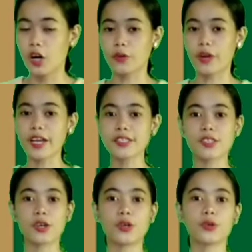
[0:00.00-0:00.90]
Alright,
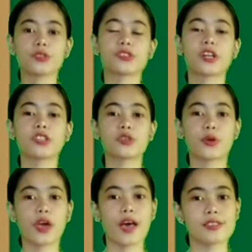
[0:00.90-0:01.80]
so start to
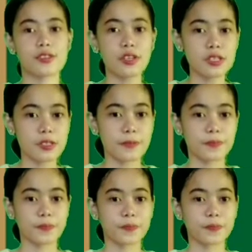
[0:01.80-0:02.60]
draw your answers.